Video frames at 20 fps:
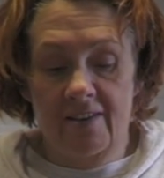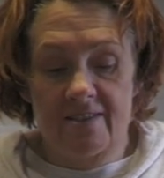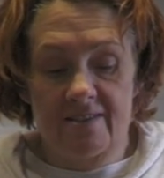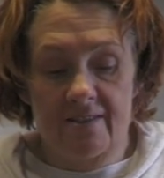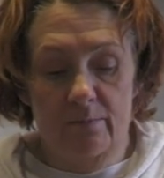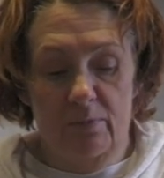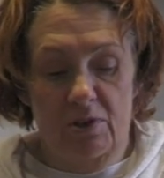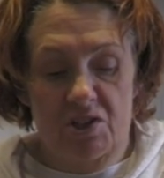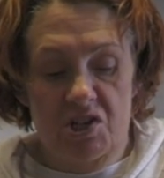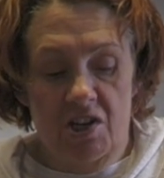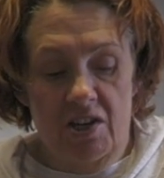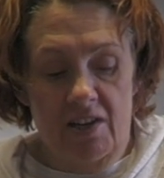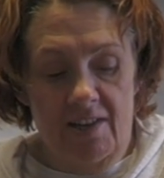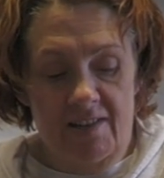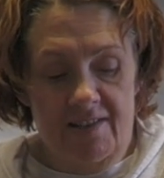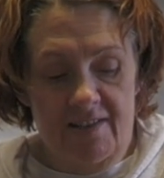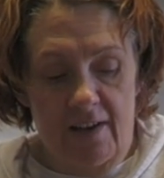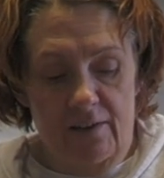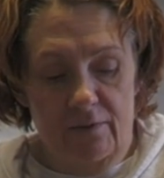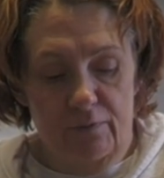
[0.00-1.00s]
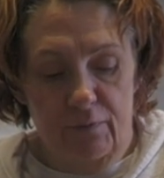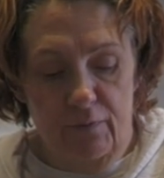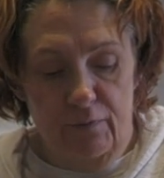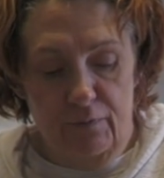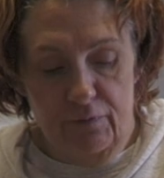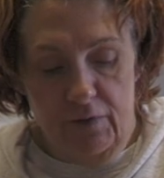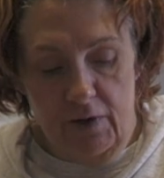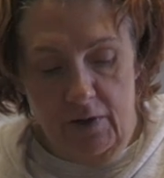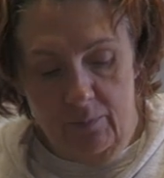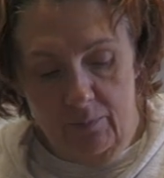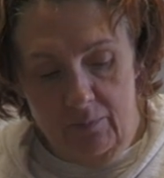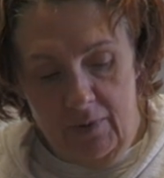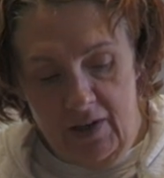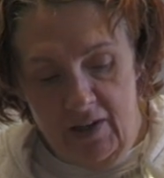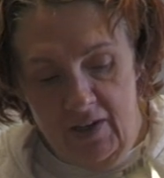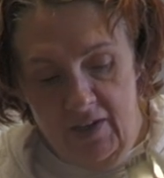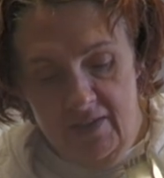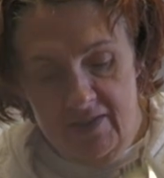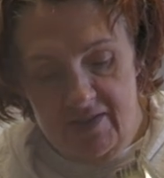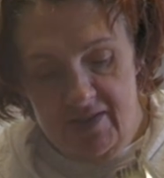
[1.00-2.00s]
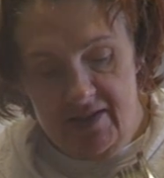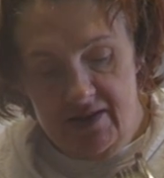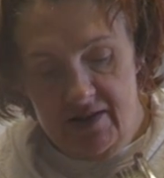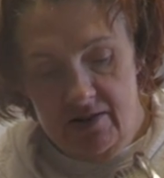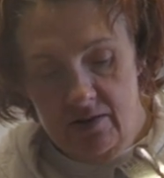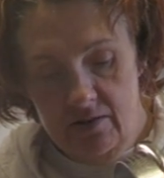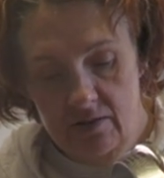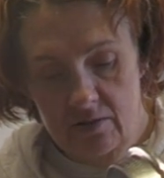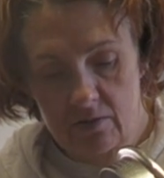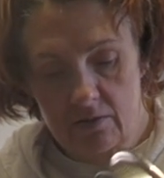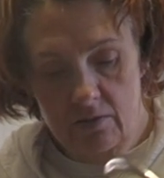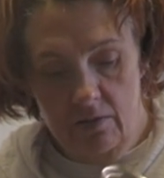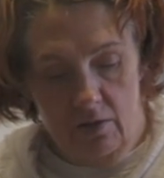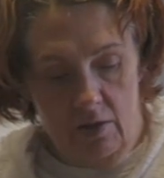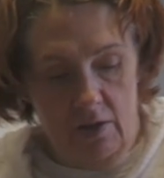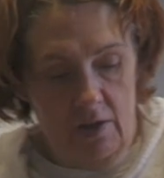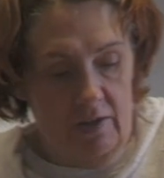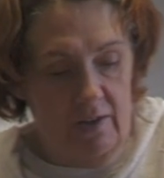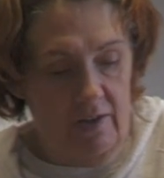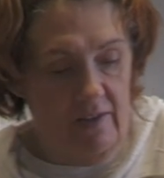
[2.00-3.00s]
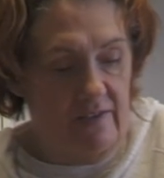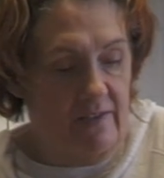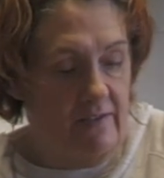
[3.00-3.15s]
so my chicken's had 15 minutes and it's